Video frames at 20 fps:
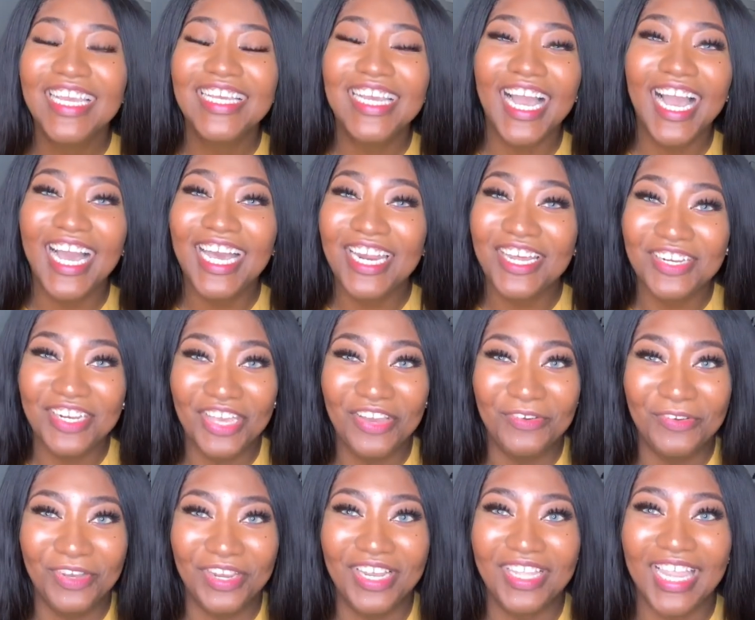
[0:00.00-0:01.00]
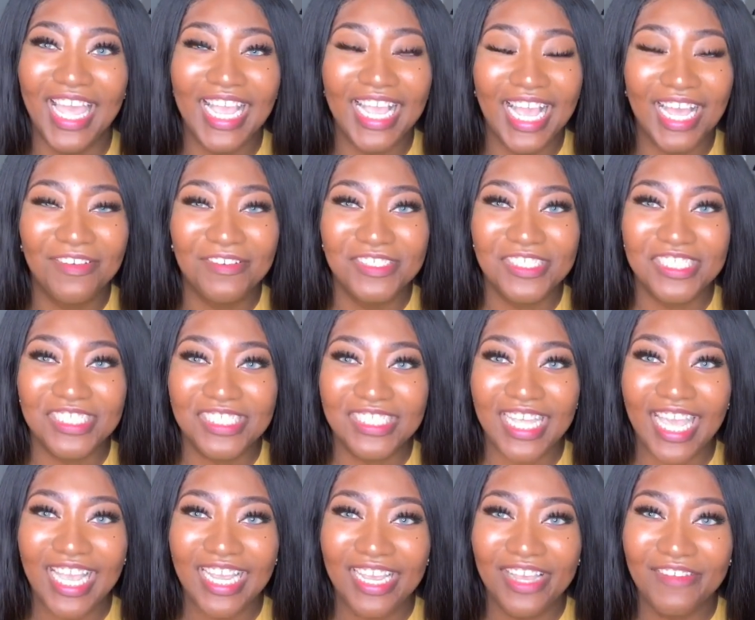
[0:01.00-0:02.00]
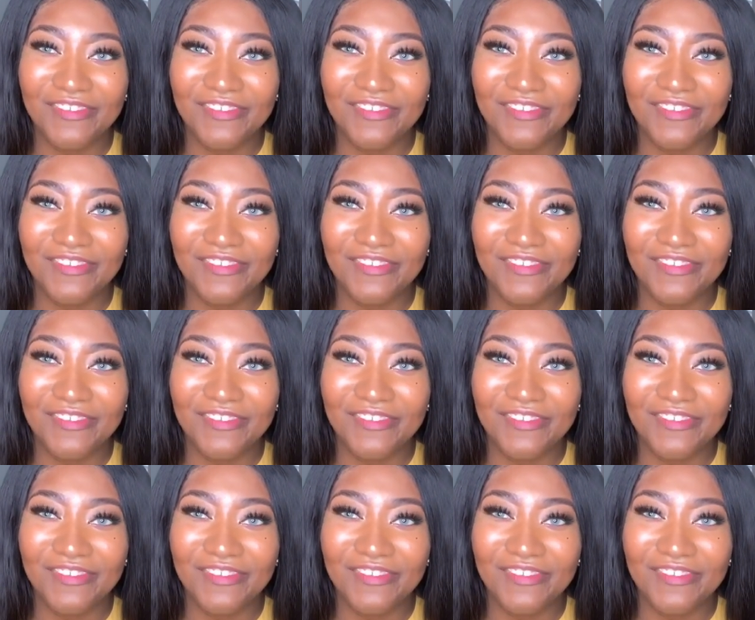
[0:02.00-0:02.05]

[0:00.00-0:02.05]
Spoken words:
I don't know where, like, I was just like,